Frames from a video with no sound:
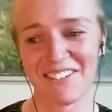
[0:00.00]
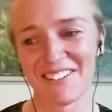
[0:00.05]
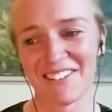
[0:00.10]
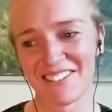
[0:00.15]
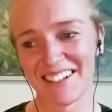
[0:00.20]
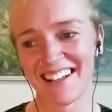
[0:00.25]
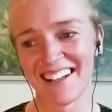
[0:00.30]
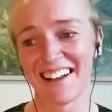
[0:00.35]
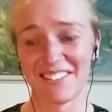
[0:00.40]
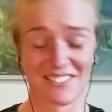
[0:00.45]
Oh,
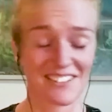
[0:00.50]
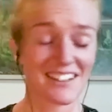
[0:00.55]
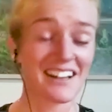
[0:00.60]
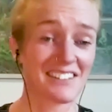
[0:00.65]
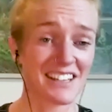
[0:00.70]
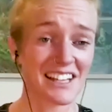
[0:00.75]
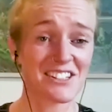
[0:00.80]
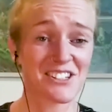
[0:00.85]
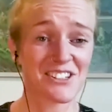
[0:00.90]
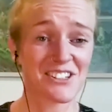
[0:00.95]
well, I
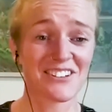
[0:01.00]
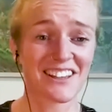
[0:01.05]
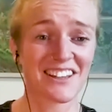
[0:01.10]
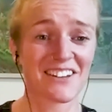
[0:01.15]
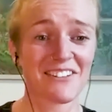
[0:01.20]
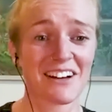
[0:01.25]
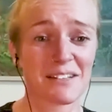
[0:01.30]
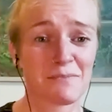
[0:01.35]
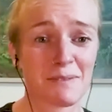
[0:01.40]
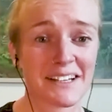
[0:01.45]
guess you're in
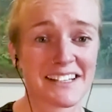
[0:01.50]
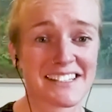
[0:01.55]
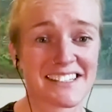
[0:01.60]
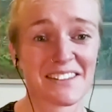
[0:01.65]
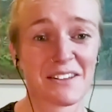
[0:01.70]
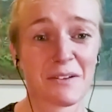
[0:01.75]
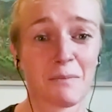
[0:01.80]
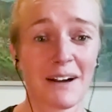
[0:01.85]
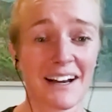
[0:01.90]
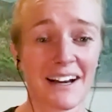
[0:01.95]
the right place
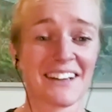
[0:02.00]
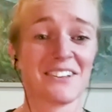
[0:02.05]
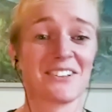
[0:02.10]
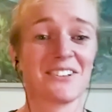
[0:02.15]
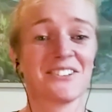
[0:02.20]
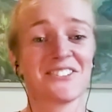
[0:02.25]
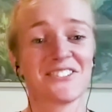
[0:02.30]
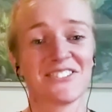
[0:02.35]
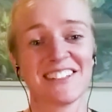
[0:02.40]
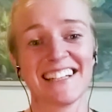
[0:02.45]
in Dubai. You
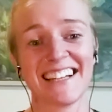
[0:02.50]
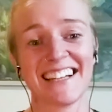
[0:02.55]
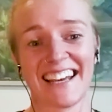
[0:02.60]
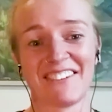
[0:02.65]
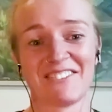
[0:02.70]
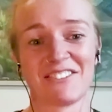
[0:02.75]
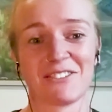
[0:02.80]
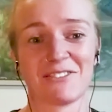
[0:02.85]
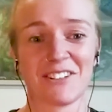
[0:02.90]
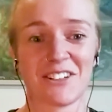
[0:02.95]
don't really
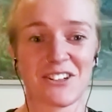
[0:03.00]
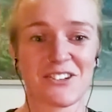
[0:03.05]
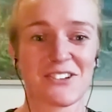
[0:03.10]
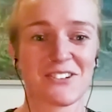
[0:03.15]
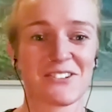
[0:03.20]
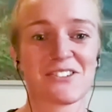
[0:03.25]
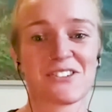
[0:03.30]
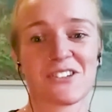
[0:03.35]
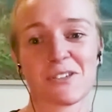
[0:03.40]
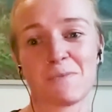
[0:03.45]
have to wear
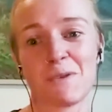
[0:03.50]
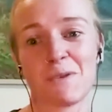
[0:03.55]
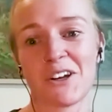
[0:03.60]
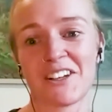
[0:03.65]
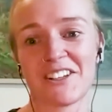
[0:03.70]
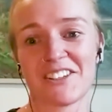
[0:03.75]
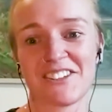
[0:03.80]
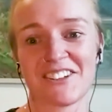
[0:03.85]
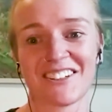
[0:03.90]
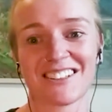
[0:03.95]

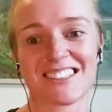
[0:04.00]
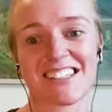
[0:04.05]
Birkenstocks.